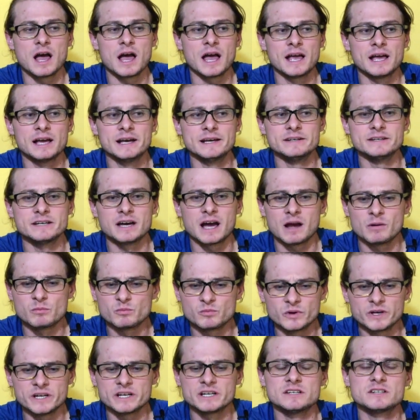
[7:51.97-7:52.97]
and
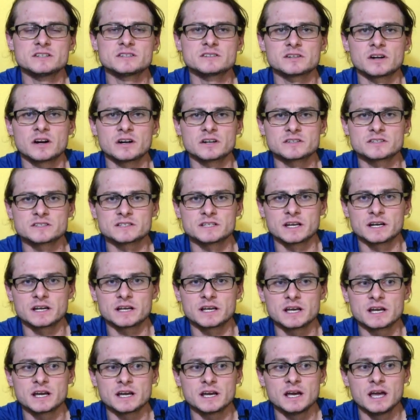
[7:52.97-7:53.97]
I'm ready to start
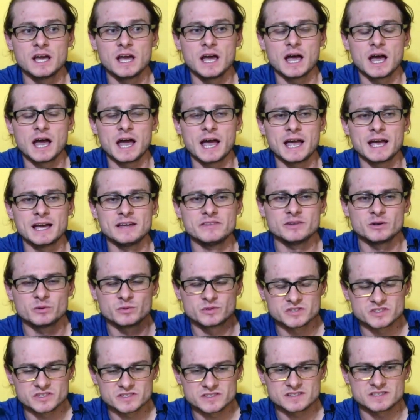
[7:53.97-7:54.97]
studying. And there
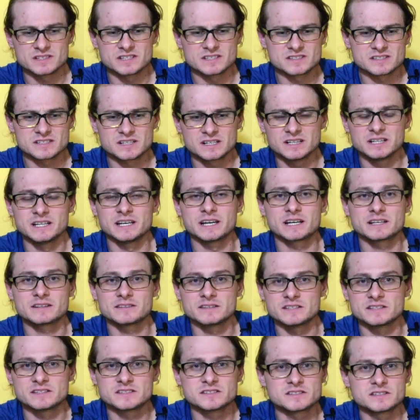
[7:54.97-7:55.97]
was just this click,
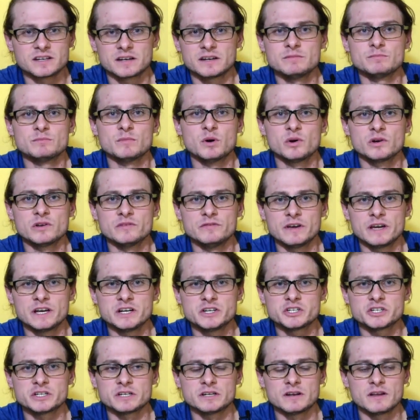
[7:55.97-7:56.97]
this sudden
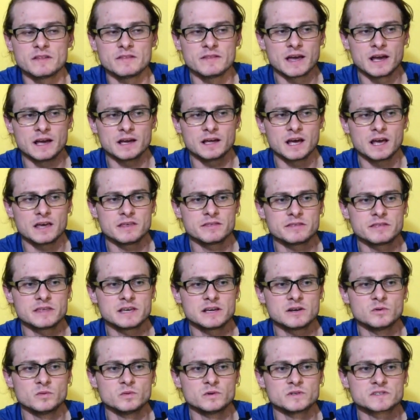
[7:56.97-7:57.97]
motivation that I
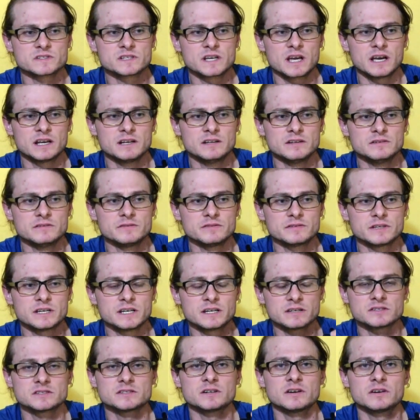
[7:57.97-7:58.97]
think was kind of
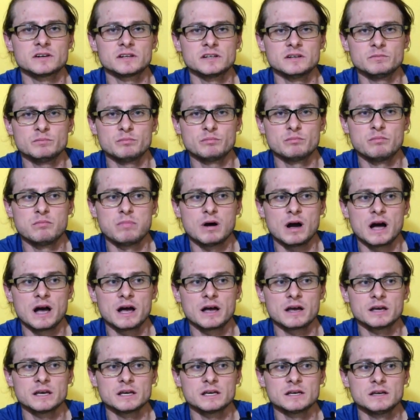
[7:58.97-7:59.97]
kickstarted
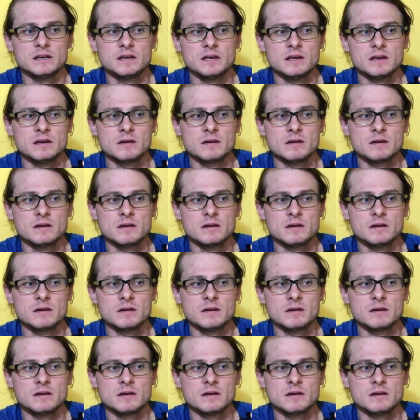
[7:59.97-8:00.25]
by